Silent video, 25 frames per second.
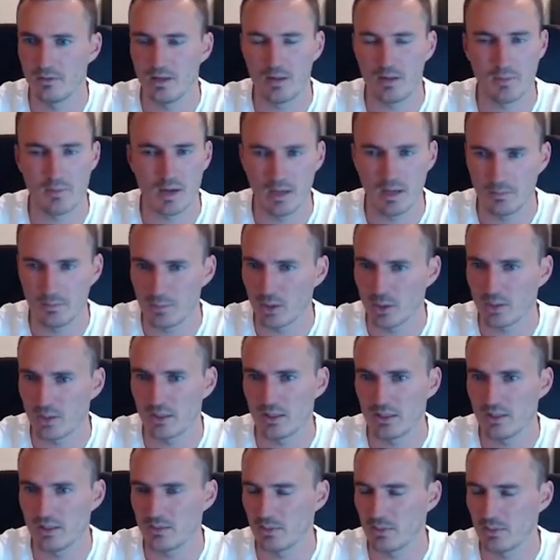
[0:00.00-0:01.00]
I'm
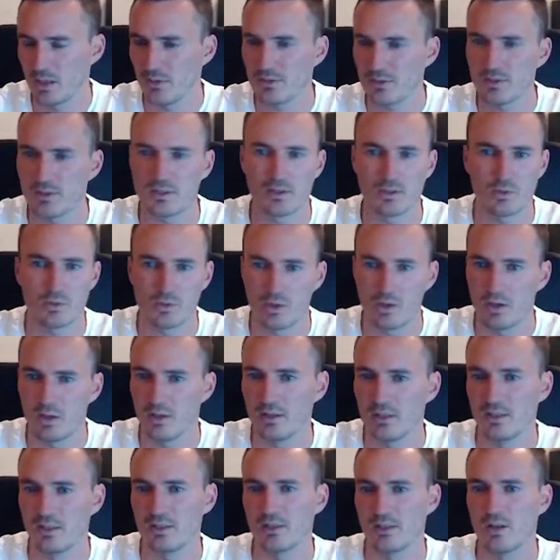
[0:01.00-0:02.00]
unblocking his bluffs, so
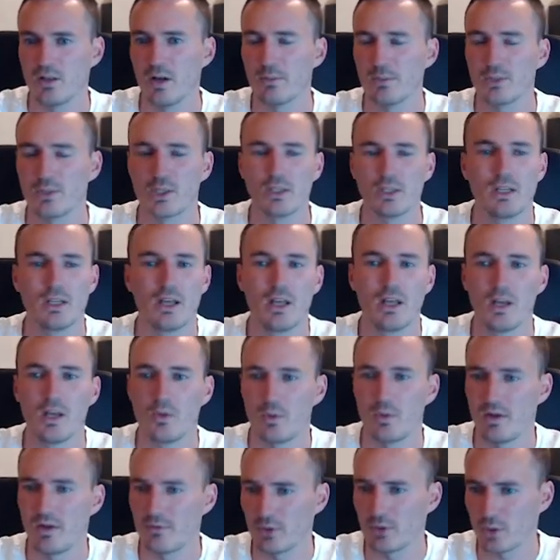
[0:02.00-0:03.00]
calling is an option.
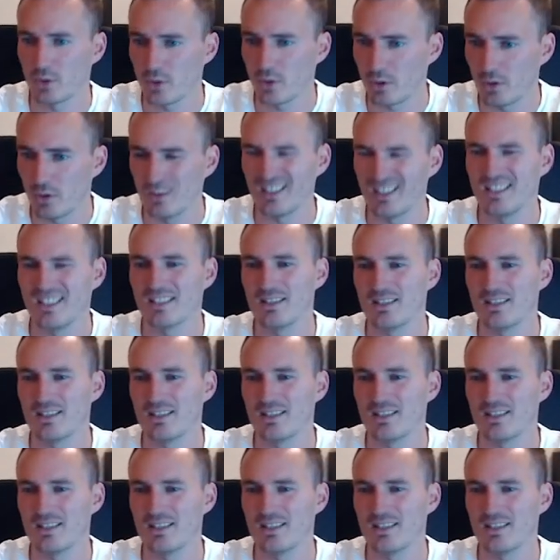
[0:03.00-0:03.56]
Whenever calling is an